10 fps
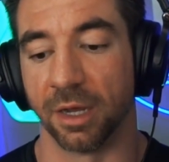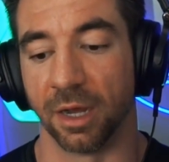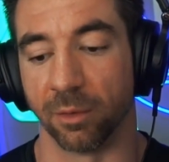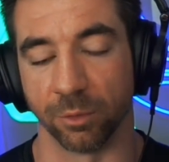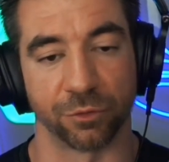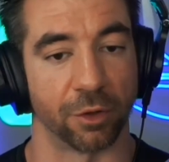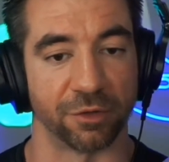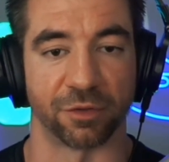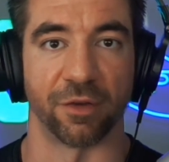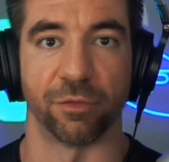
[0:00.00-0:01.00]
Uh, we
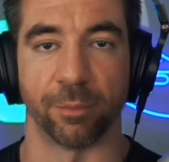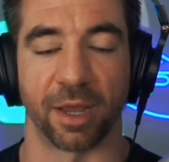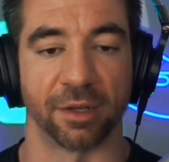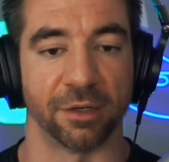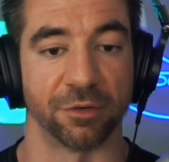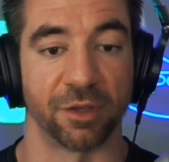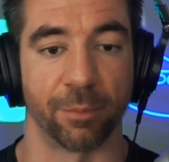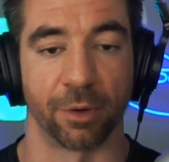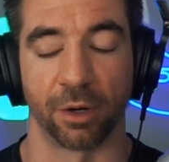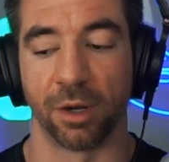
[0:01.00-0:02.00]
started Cyfrin back in
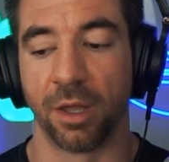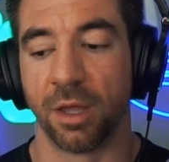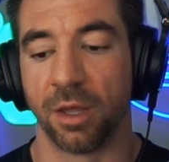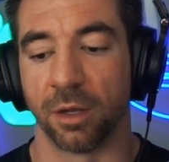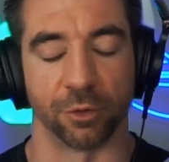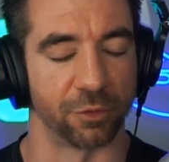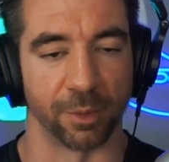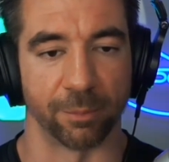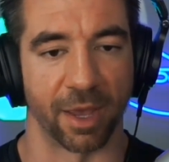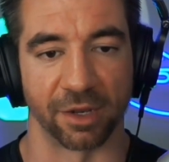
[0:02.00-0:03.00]
December, or excuse
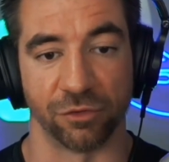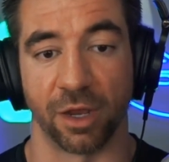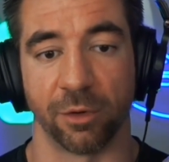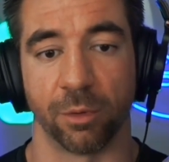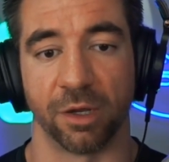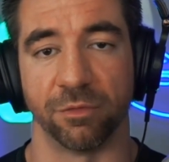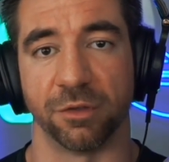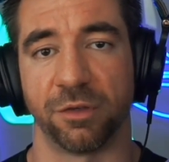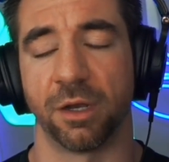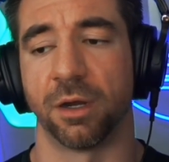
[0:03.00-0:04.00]
me, back in January of
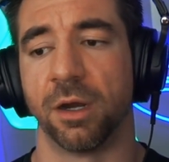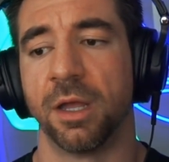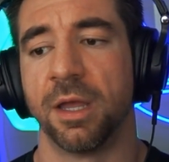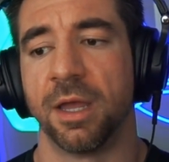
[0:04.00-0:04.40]
this year.